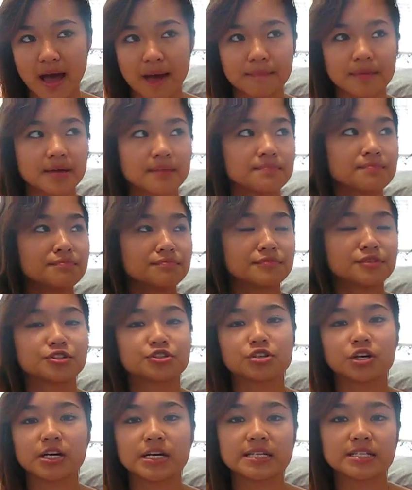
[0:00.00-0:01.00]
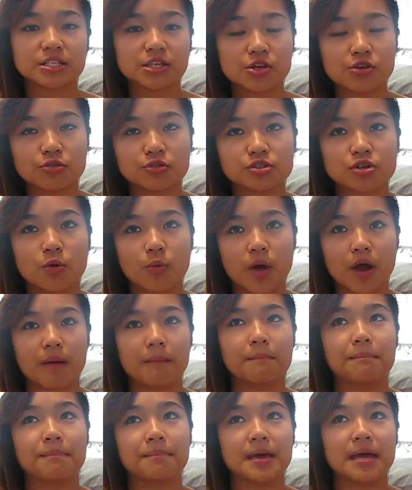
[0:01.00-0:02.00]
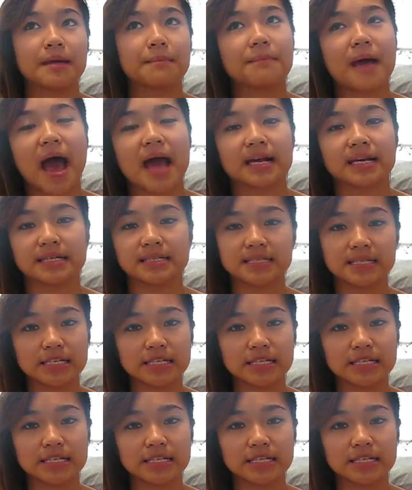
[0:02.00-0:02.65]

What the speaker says: I mean, sure, it's cute to wear big baggy